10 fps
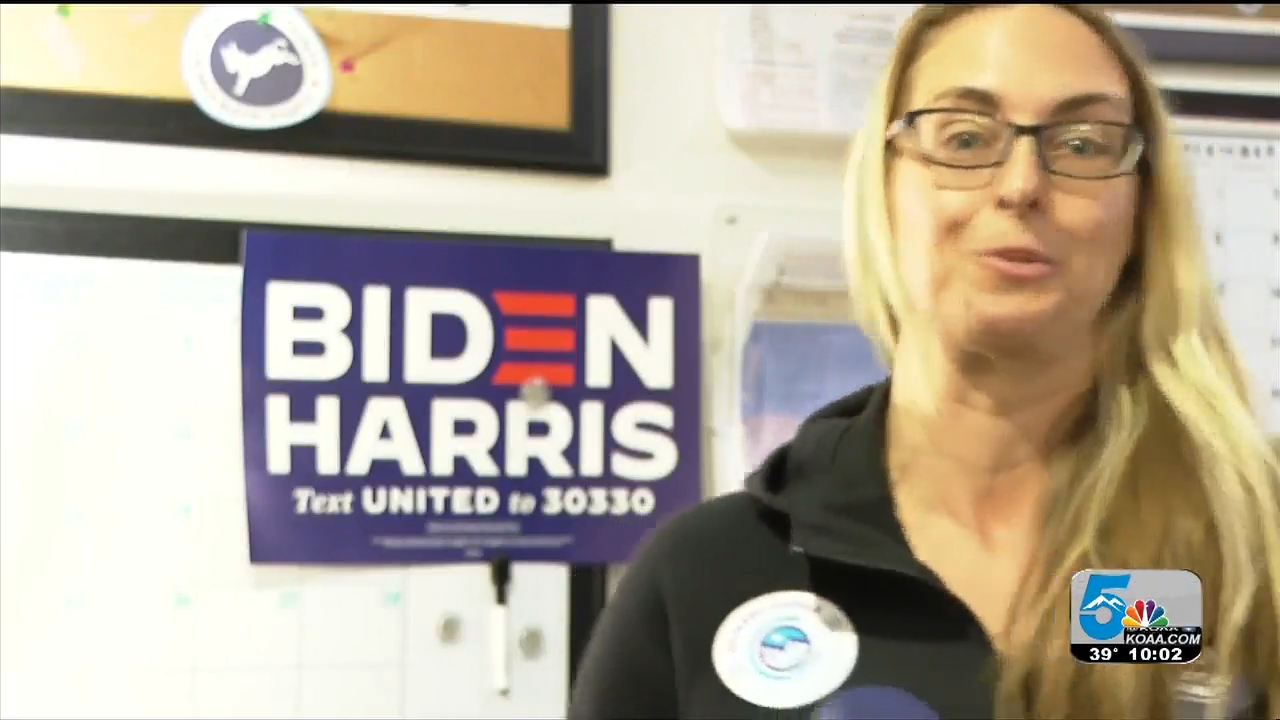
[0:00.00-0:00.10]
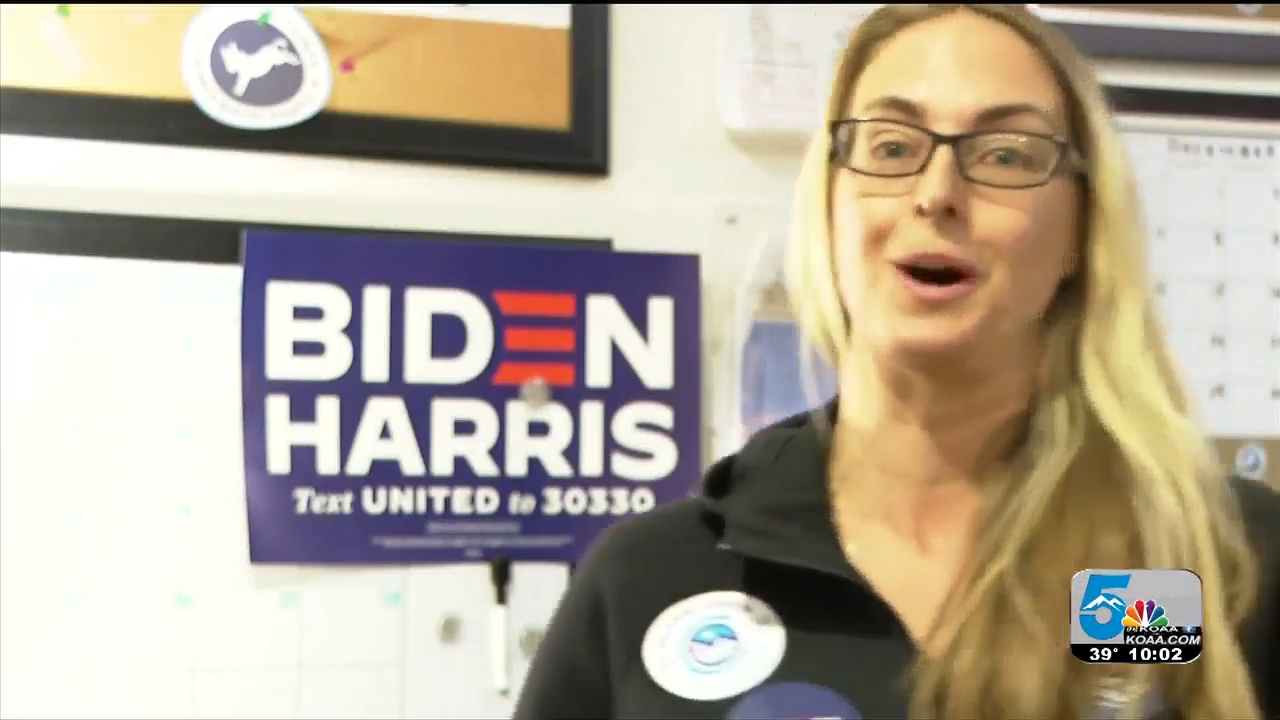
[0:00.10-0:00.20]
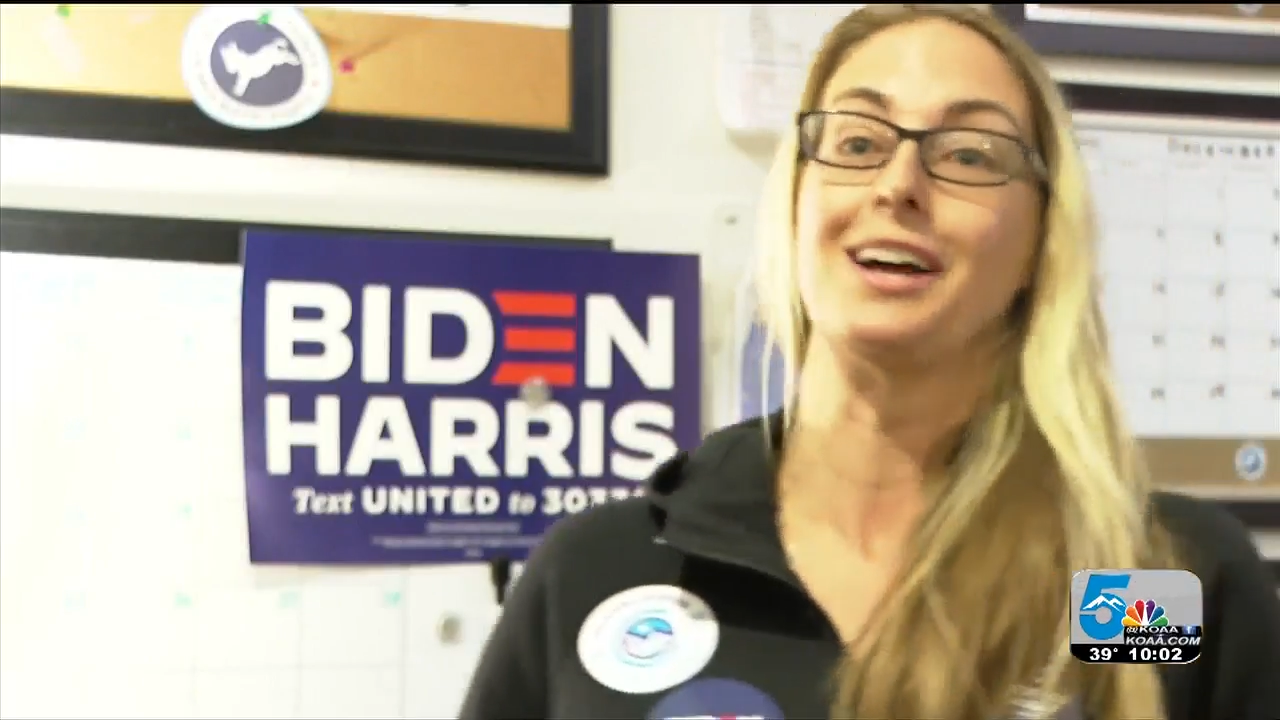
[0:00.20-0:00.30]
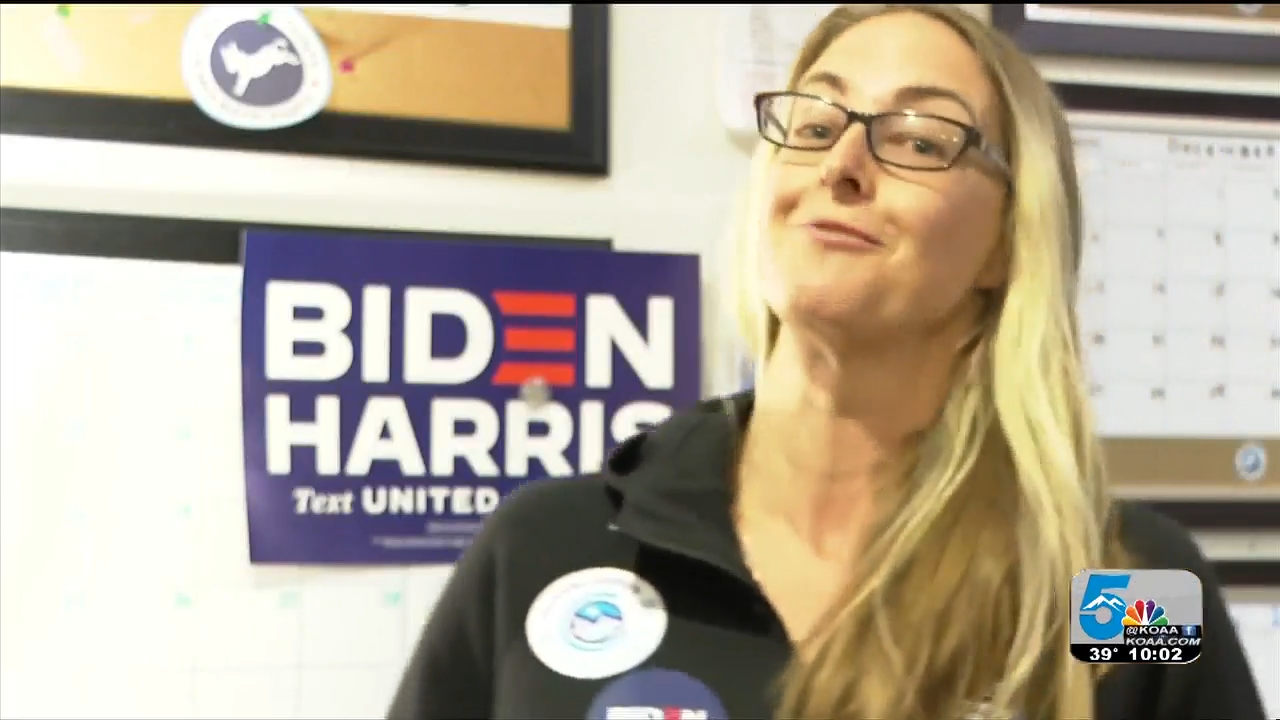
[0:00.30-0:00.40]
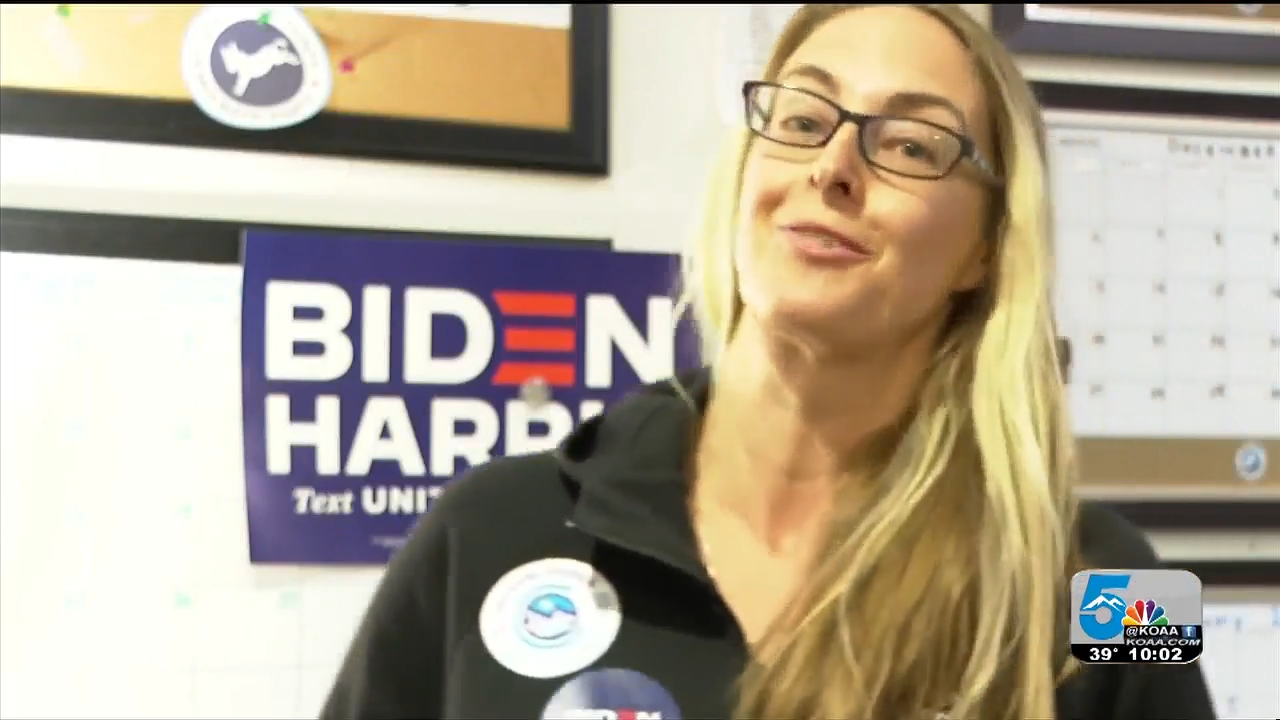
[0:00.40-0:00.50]

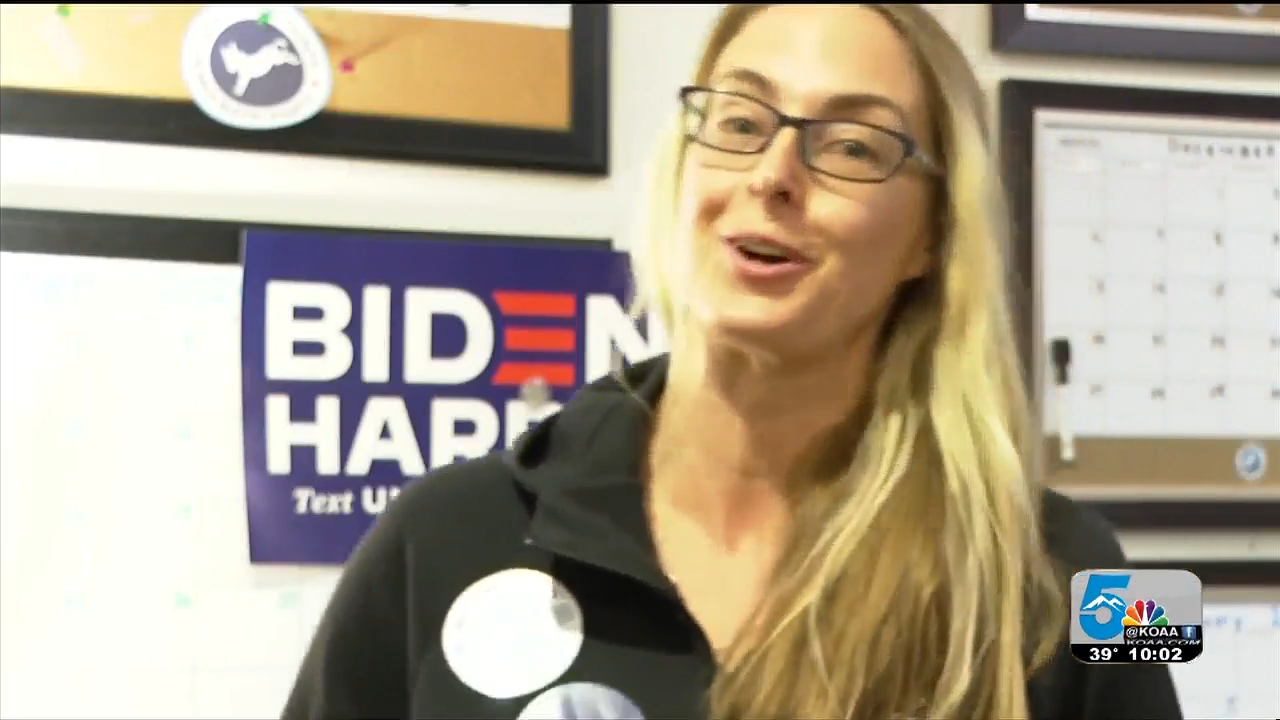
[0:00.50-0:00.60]
one